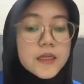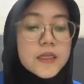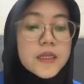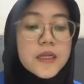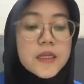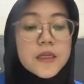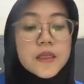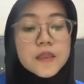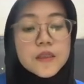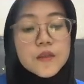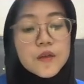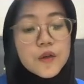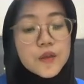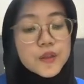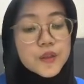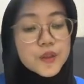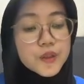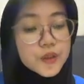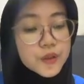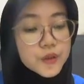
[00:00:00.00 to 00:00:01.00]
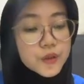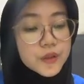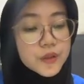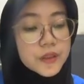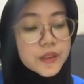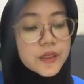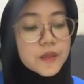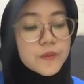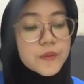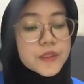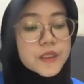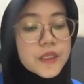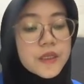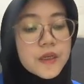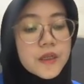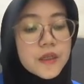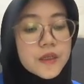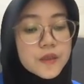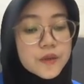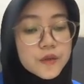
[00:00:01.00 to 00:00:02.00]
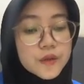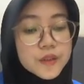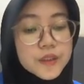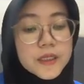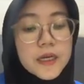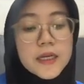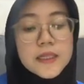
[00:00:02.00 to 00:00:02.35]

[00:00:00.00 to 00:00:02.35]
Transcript: then it goes through grammatical rules